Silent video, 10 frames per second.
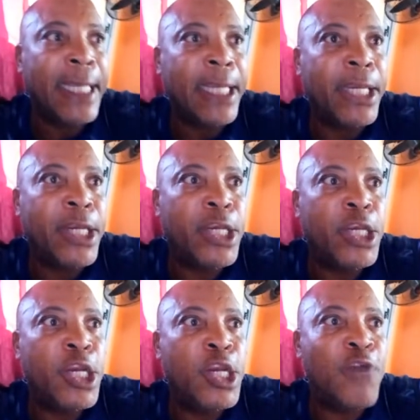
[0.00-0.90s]

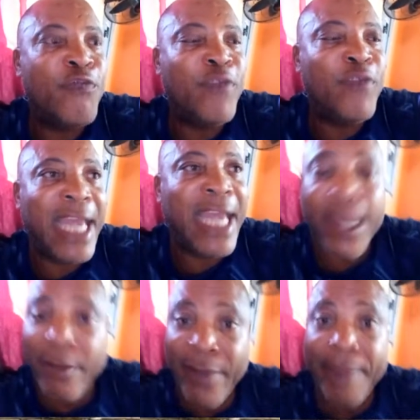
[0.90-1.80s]
late
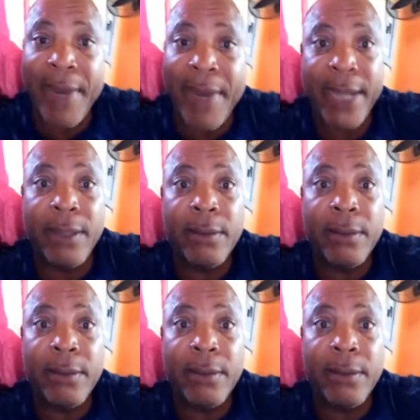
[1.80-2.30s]
November,